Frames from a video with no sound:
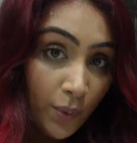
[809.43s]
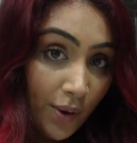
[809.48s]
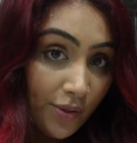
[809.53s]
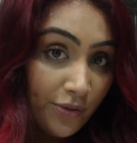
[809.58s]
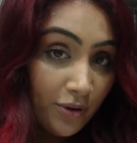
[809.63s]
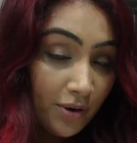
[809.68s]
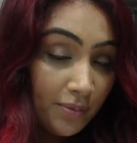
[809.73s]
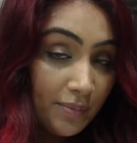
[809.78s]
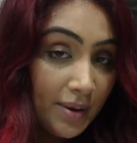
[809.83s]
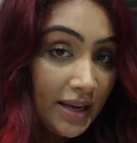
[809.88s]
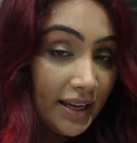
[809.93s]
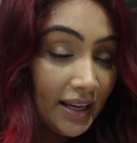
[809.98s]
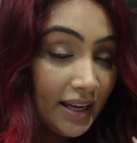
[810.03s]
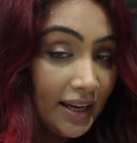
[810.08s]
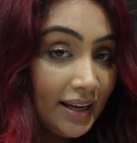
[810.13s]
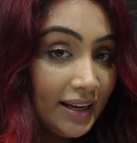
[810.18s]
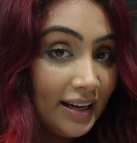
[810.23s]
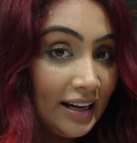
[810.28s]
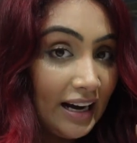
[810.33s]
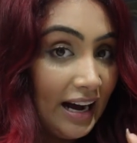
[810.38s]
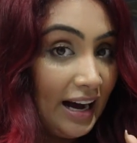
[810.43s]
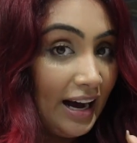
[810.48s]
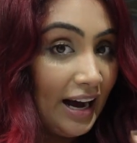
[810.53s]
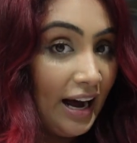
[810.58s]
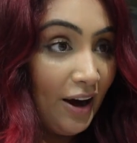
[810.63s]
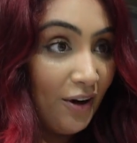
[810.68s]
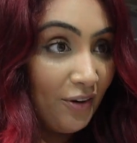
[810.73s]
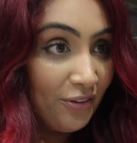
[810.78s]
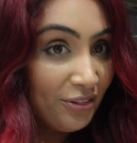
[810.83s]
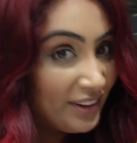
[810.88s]
whether I'm making
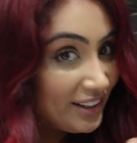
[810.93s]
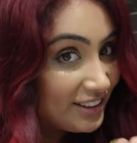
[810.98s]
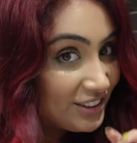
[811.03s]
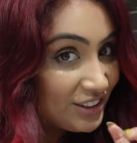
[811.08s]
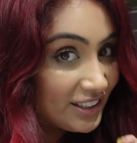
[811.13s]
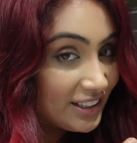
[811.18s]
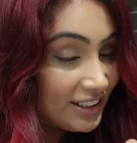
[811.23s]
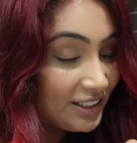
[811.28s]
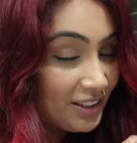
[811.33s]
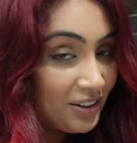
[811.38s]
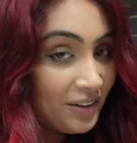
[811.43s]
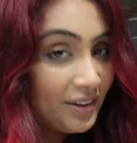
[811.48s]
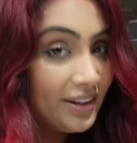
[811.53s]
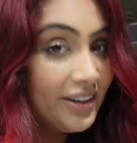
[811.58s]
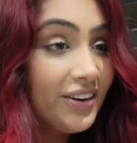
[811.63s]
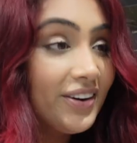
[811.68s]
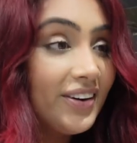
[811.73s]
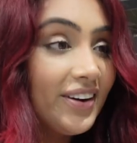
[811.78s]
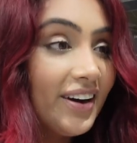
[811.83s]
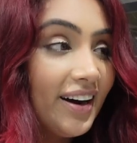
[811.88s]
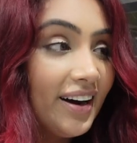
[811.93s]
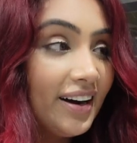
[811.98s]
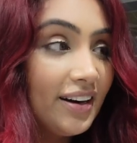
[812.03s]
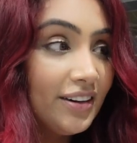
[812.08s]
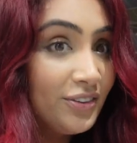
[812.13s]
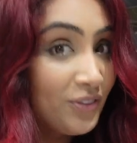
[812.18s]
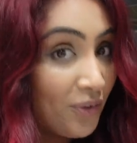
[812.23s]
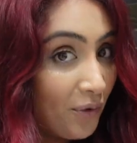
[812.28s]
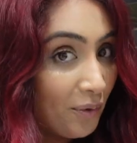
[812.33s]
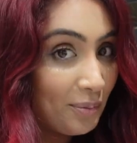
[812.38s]
healthy chicken curry or
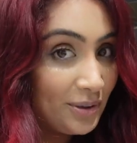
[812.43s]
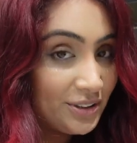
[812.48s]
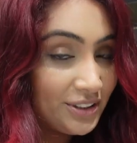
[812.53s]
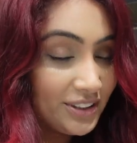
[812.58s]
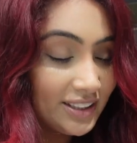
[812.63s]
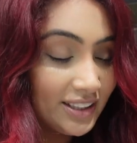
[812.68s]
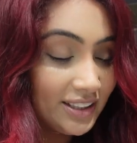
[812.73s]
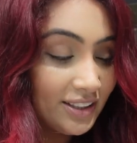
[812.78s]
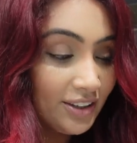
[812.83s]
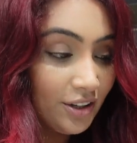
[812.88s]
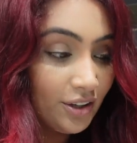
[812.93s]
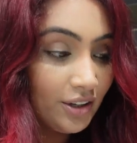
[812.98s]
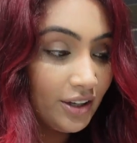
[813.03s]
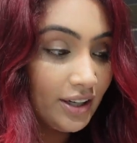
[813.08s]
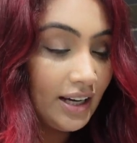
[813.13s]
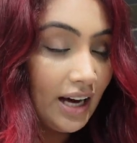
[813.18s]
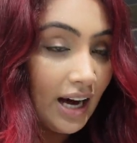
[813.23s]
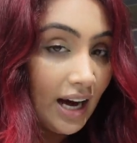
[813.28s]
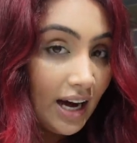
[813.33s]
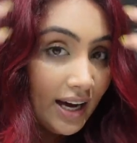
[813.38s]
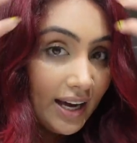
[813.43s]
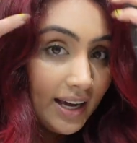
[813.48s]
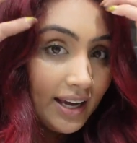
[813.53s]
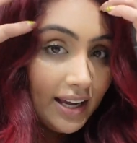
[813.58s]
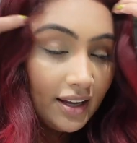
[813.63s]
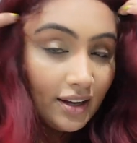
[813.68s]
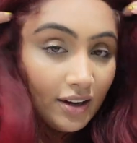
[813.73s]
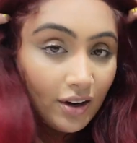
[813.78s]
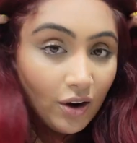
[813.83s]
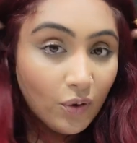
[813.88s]
normal chicken curry,
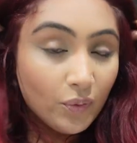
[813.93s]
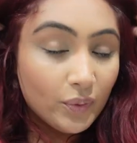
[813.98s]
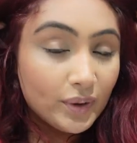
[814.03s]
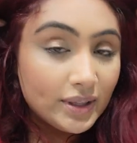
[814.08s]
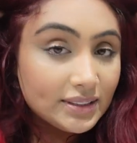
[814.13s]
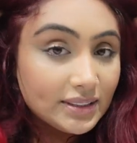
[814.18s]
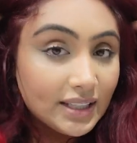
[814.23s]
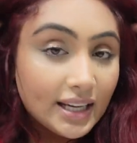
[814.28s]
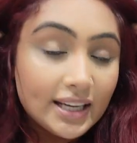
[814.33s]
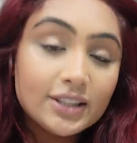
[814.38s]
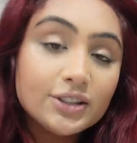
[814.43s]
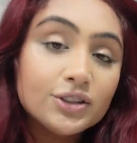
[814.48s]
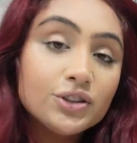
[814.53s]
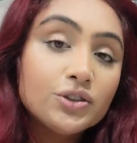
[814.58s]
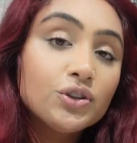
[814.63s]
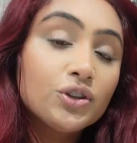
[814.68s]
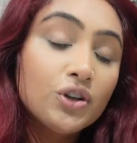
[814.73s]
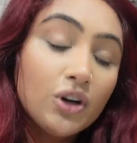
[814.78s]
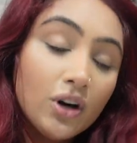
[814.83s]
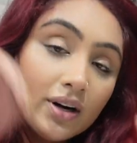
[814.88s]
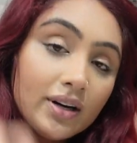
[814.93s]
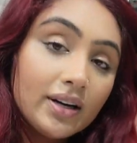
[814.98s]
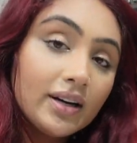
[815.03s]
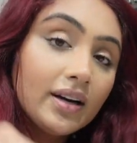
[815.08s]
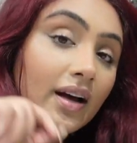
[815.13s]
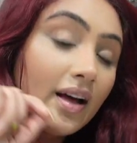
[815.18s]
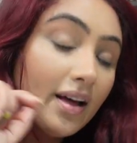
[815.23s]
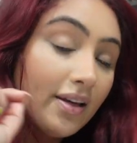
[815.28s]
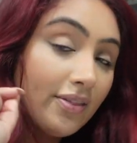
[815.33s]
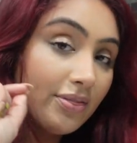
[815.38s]
I always like to cook
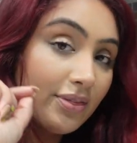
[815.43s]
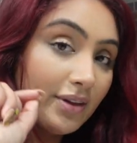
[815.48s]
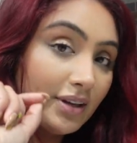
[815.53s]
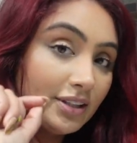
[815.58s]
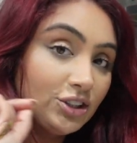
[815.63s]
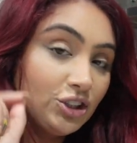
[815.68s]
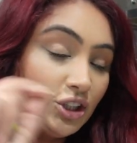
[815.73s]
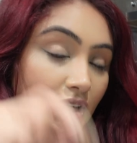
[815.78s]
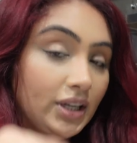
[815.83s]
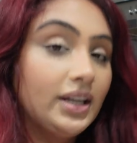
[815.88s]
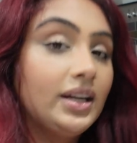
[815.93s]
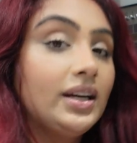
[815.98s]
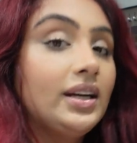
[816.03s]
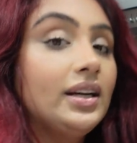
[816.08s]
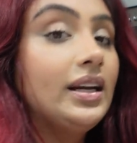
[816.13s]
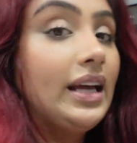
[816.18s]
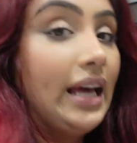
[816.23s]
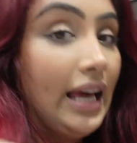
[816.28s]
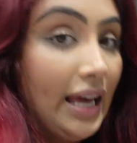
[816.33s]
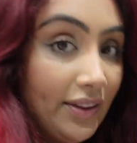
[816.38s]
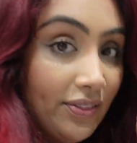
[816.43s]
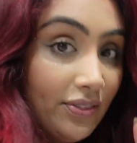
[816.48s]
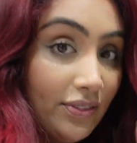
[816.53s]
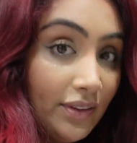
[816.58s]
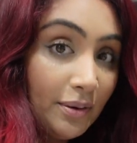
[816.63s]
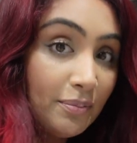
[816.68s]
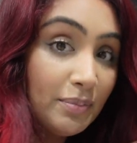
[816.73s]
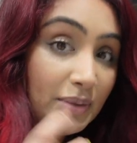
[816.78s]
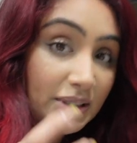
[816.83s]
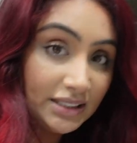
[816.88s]
the chicken in
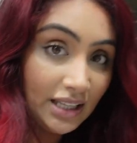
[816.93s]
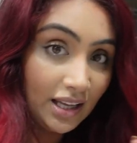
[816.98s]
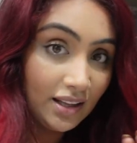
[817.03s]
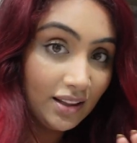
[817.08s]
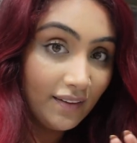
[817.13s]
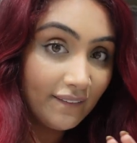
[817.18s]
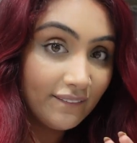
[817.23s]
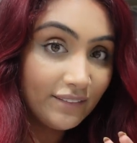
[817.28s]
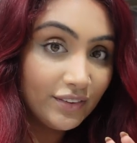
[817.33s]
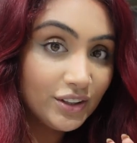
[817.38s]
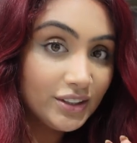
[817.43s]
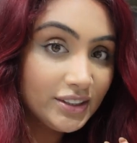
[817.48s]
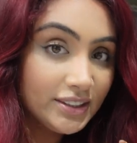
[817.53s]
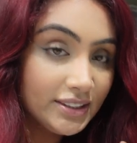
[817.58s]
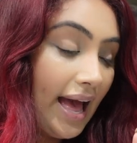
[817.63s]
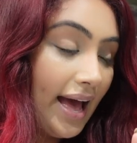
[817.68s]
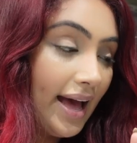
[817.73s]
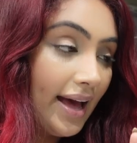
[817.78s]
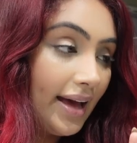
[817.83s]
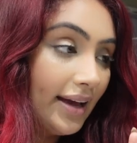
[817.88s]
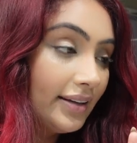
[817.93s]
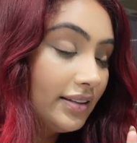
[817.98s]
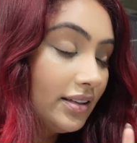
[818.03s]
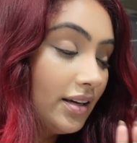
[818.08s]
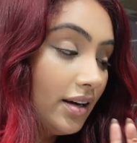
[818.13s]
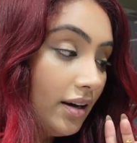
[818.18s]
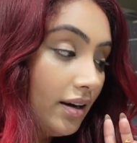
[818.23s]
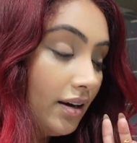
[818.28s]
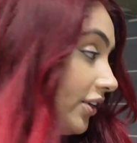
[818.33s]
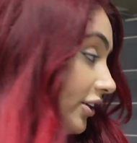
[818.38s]
the masala first, and
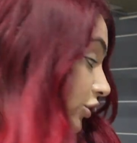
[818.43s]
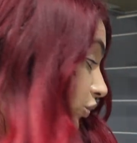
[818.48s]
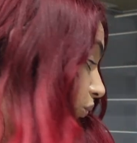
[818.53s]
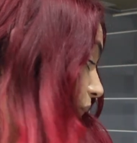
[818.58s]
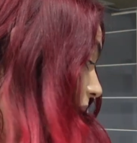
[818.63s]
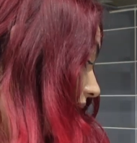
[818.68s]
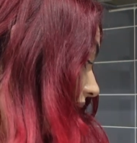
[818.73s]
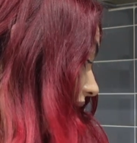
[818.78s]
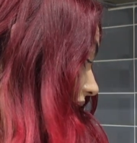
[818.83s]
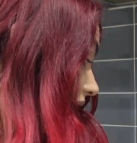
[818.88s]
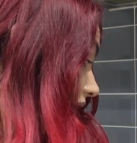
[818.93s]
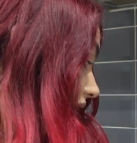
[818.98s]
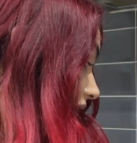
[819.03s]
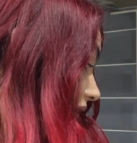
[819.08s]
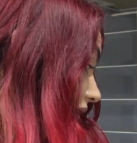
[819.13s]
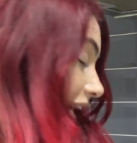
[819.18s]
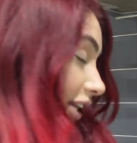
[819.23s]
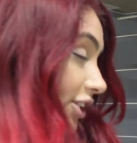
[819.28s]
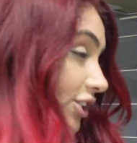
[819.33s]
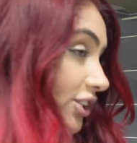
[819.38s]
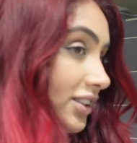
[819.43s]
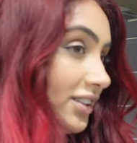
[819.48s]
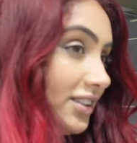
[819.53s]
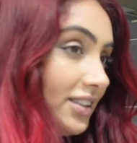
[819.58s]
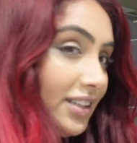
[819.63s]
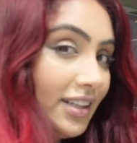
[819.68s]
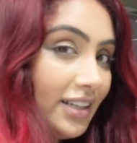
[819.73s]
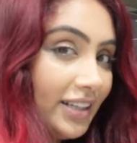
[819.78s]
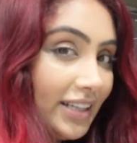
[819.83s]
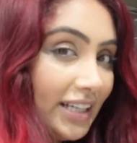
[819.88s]
this way it just
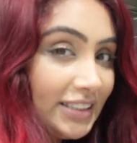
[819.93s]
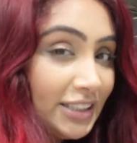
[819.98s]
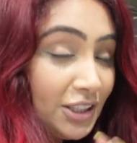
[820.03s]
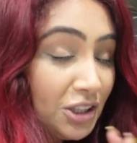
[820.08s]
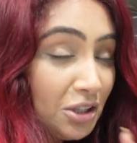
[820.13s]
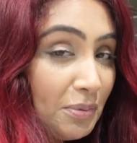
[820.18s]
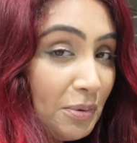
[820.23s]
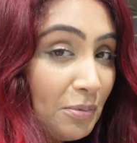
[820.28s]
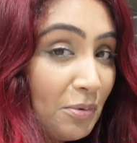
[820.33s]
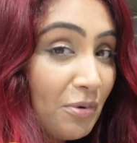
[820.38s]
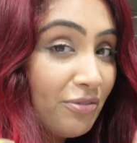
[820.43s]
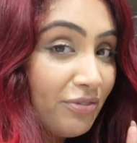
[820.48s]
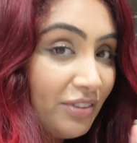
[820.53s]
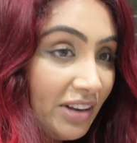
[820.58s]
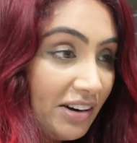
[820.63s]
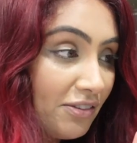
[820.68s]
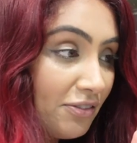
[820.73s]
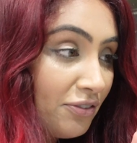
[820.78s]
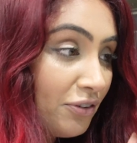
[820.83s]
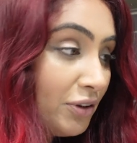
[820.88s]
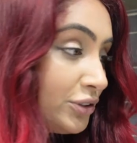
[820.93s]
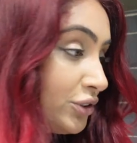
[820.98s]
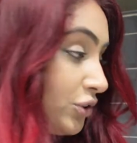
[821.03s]
gets a little bit more flavorful.